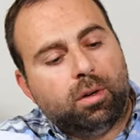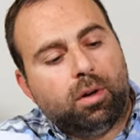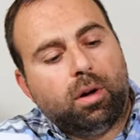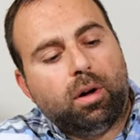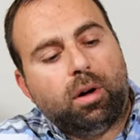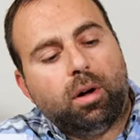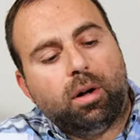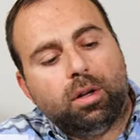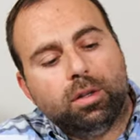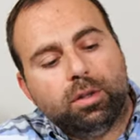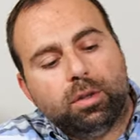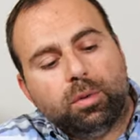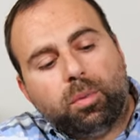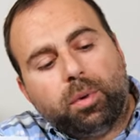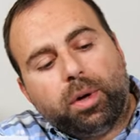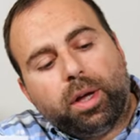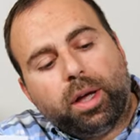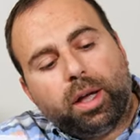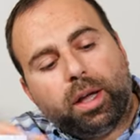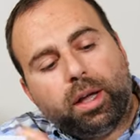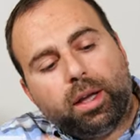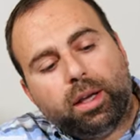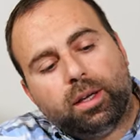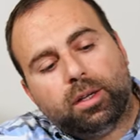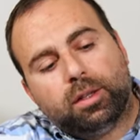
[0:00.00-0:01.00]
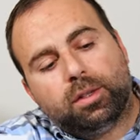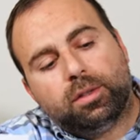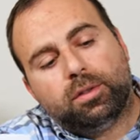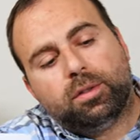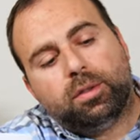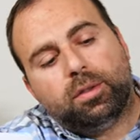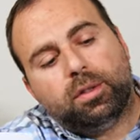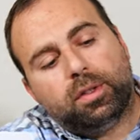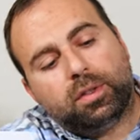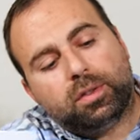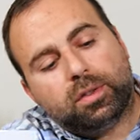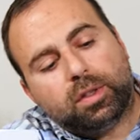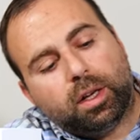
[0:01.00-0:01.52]
all the way
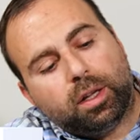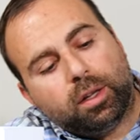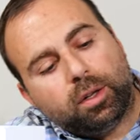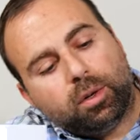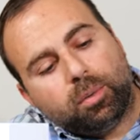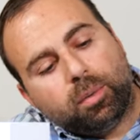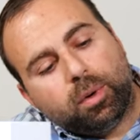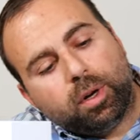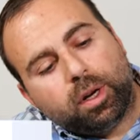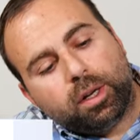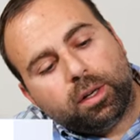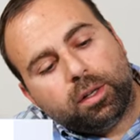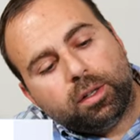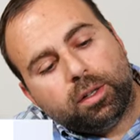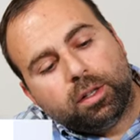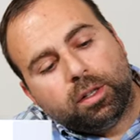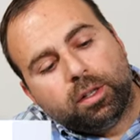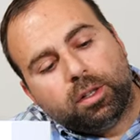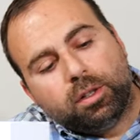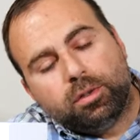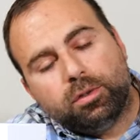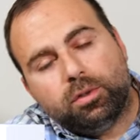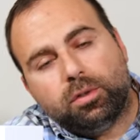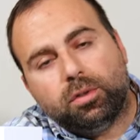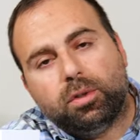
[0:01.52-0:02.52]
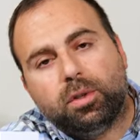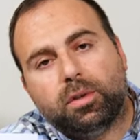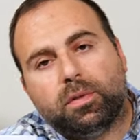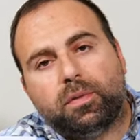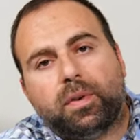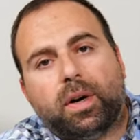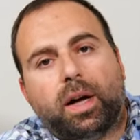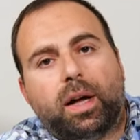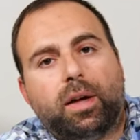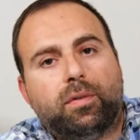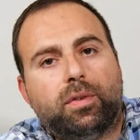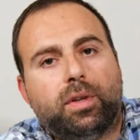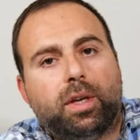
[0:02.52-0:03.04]
to this other one to the
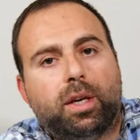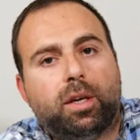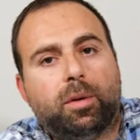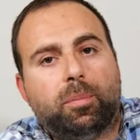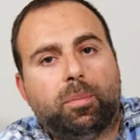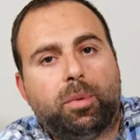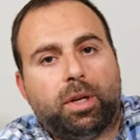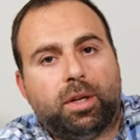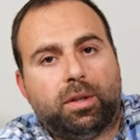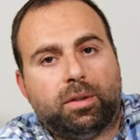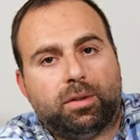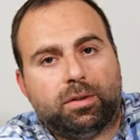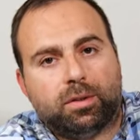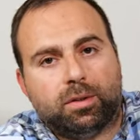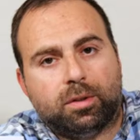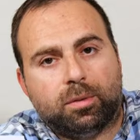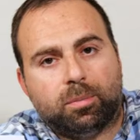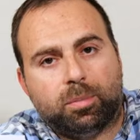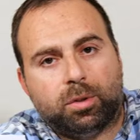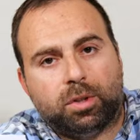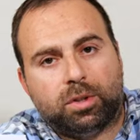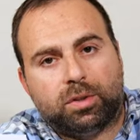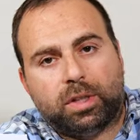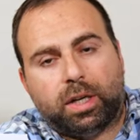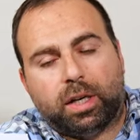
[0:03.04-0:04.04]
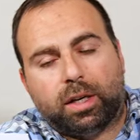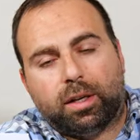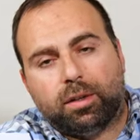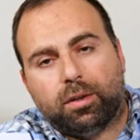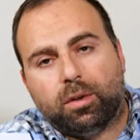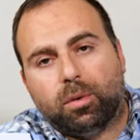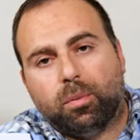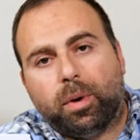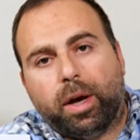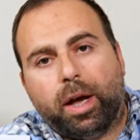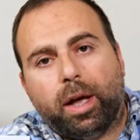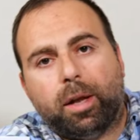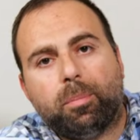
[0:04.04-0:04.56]
5 gigabits per second,
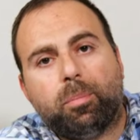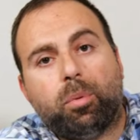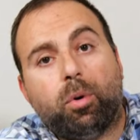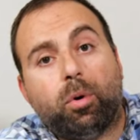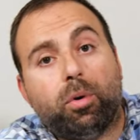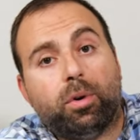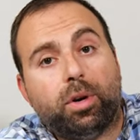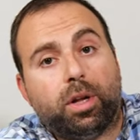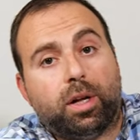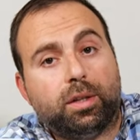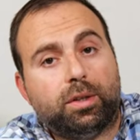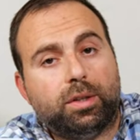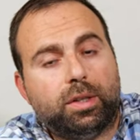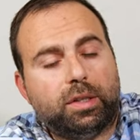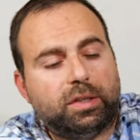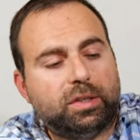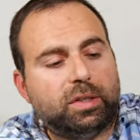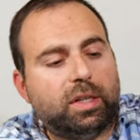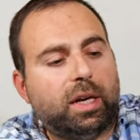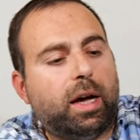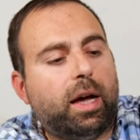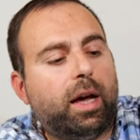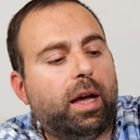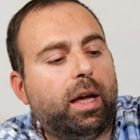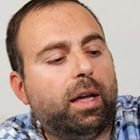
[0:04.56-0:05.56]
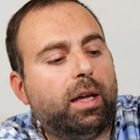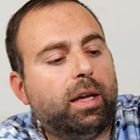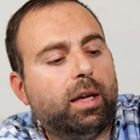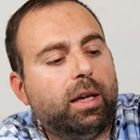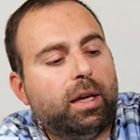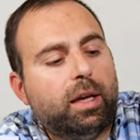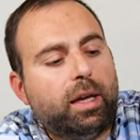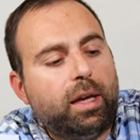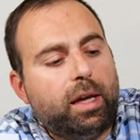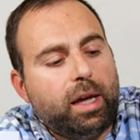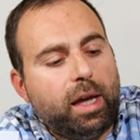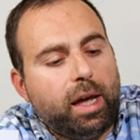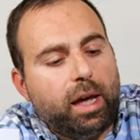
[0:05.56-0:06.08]
the WAN port on this guy,
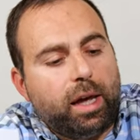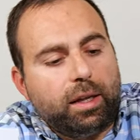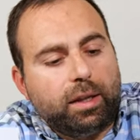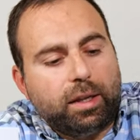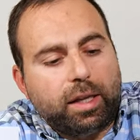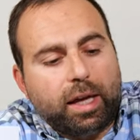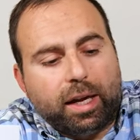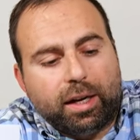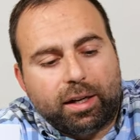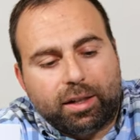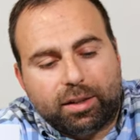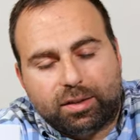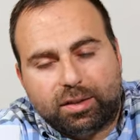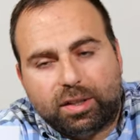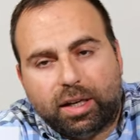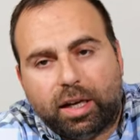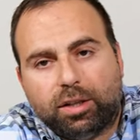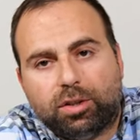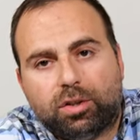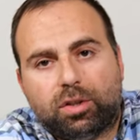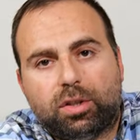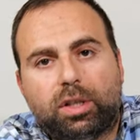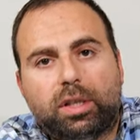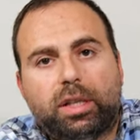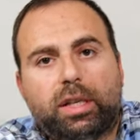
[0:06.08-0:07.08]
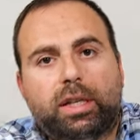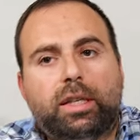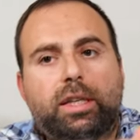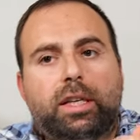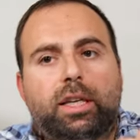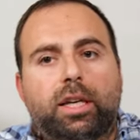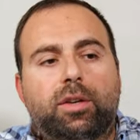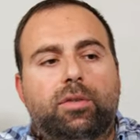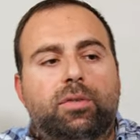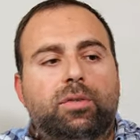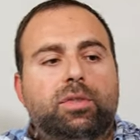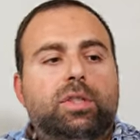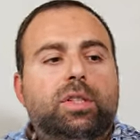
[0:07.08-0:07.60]
and that essentially
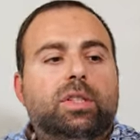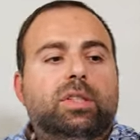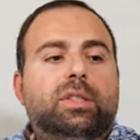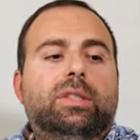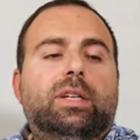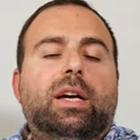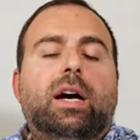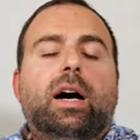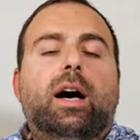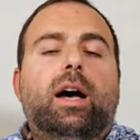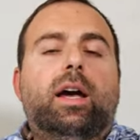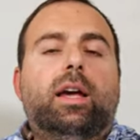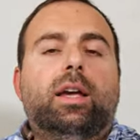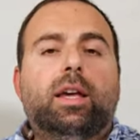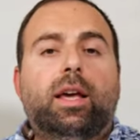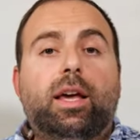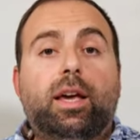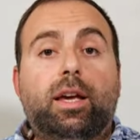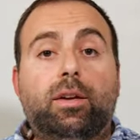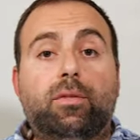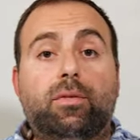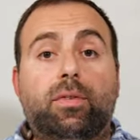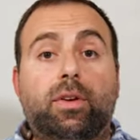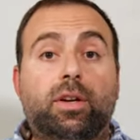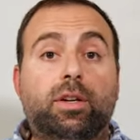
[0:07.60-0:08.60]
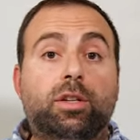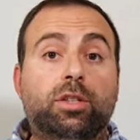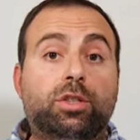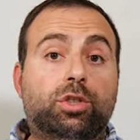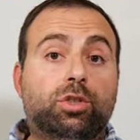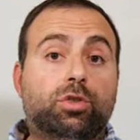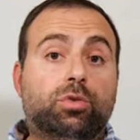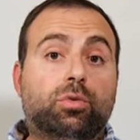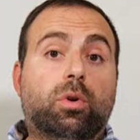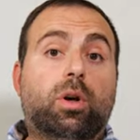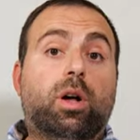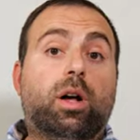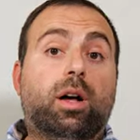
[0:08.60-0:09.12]
gives this guy a very
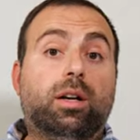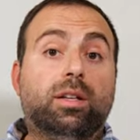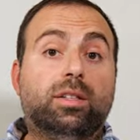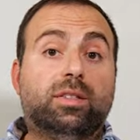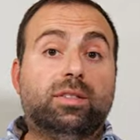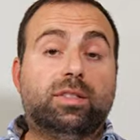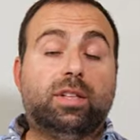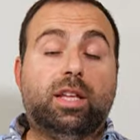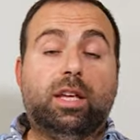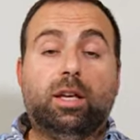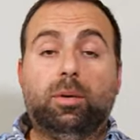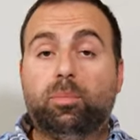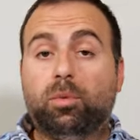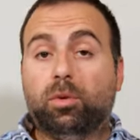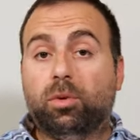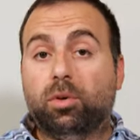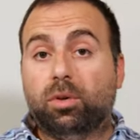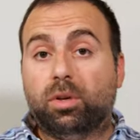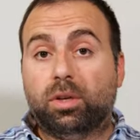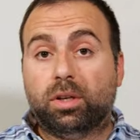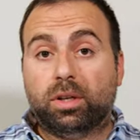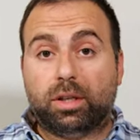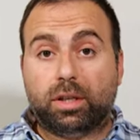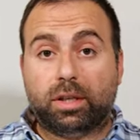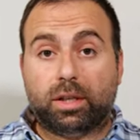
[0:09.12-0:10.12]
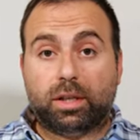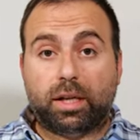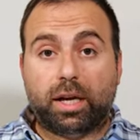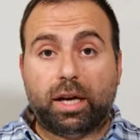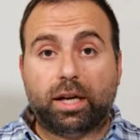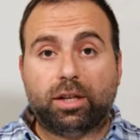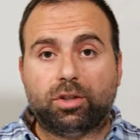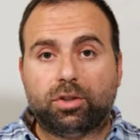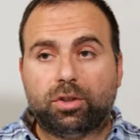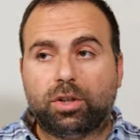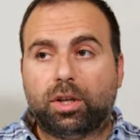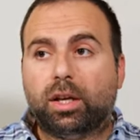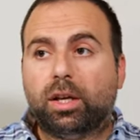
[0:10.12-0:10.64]
strong, stable
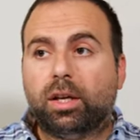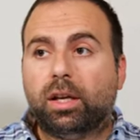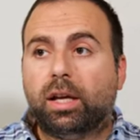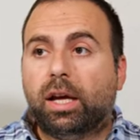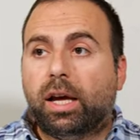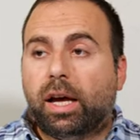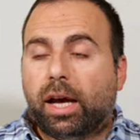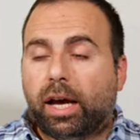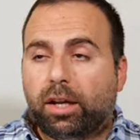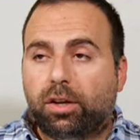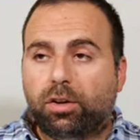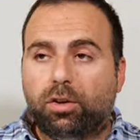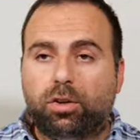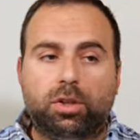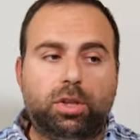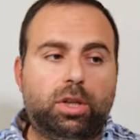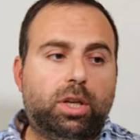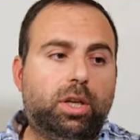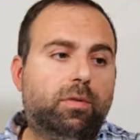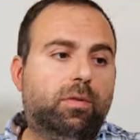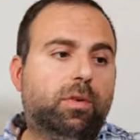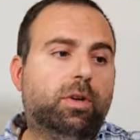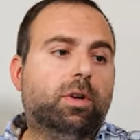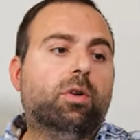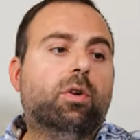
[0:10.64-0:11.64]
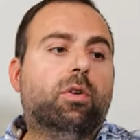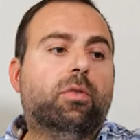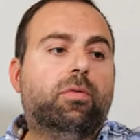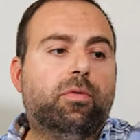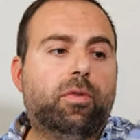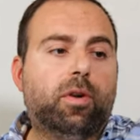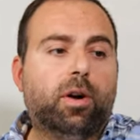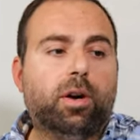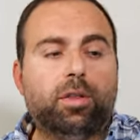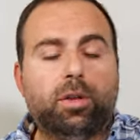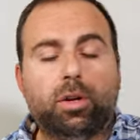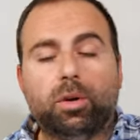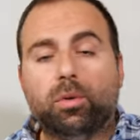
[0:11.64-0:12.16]
connection, and you can even go
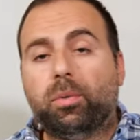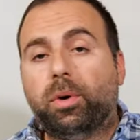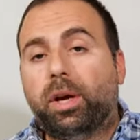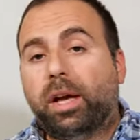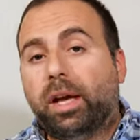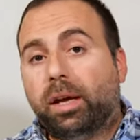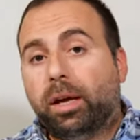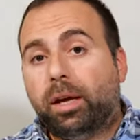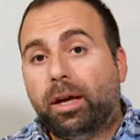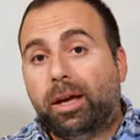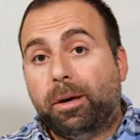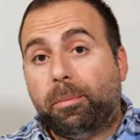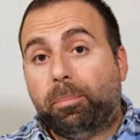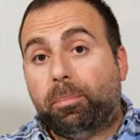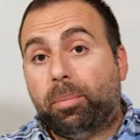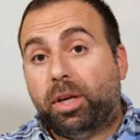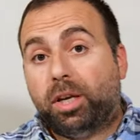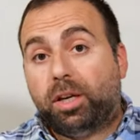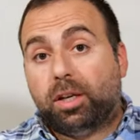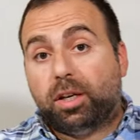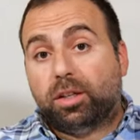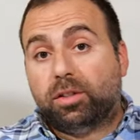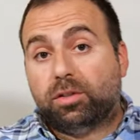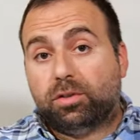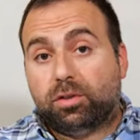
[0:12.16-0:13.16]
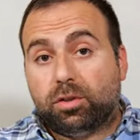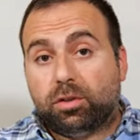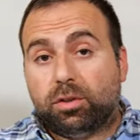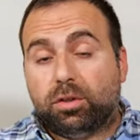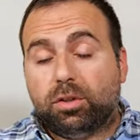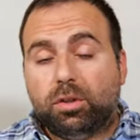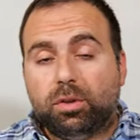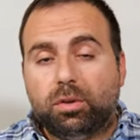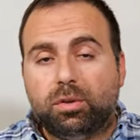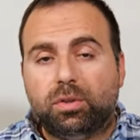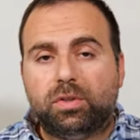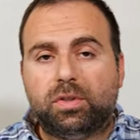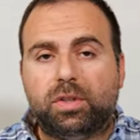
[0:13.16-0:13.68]
farther away because you're
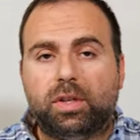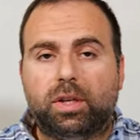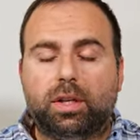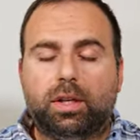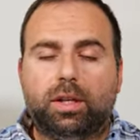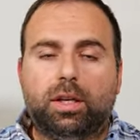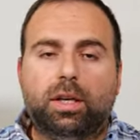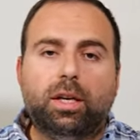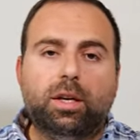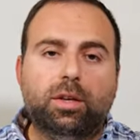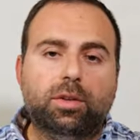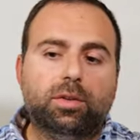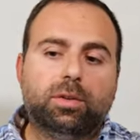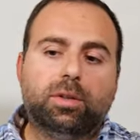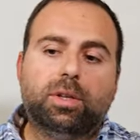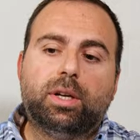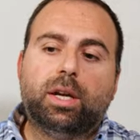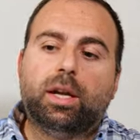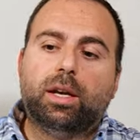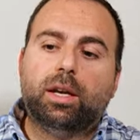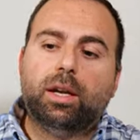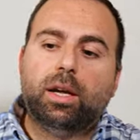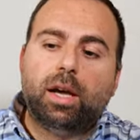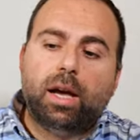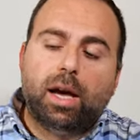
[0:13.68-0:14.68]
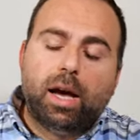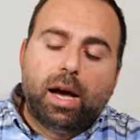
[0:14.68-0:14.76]
using Ethernet.